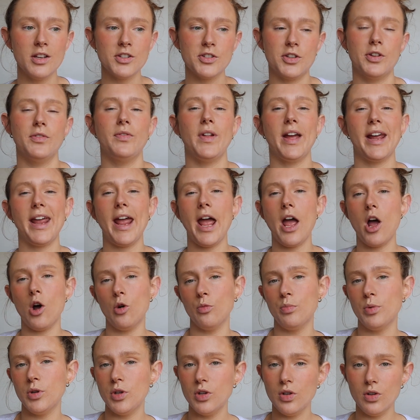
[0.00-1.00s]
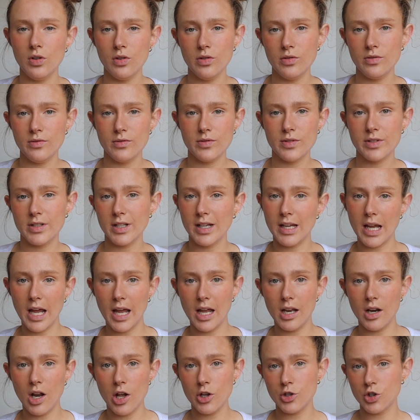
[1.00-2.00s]
sort of like help you to
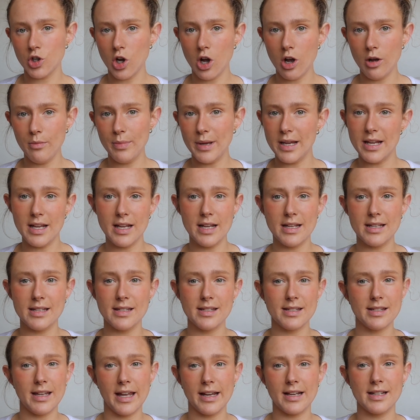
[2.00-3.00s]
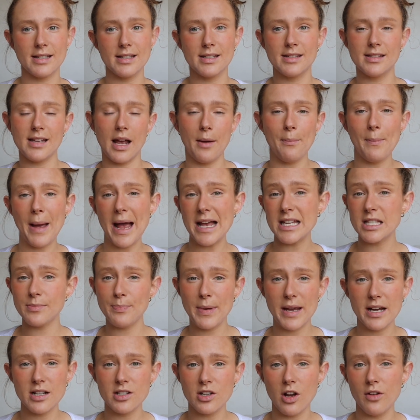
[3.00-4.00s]
get a job in like some
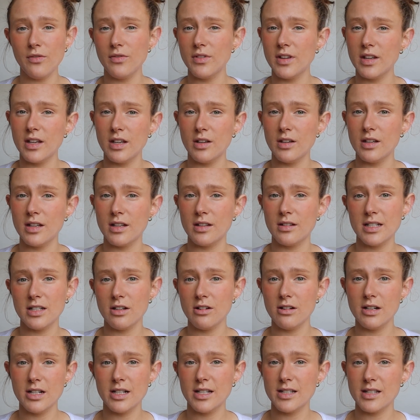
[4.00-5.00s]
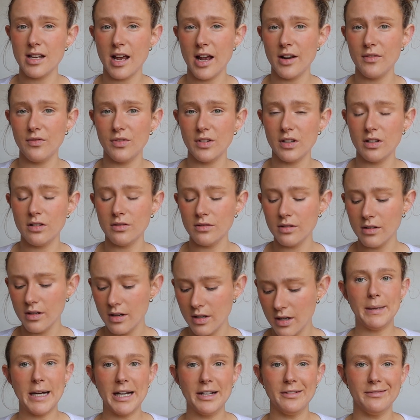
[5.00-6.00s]
aspect of the interior design field.
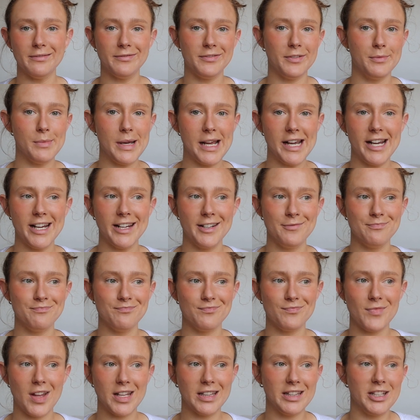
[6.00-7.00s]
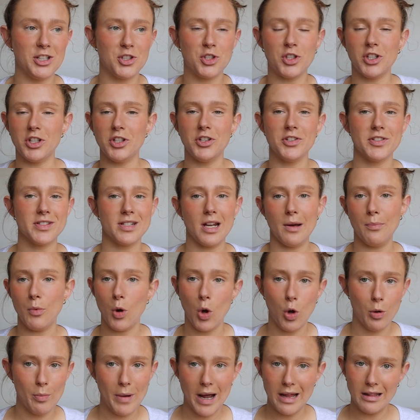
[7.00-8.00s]
But for me, literally used
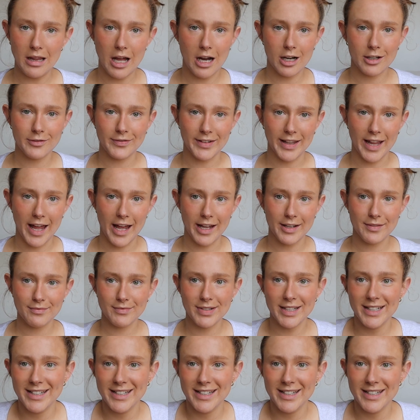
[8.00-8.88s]
up all my luck for that.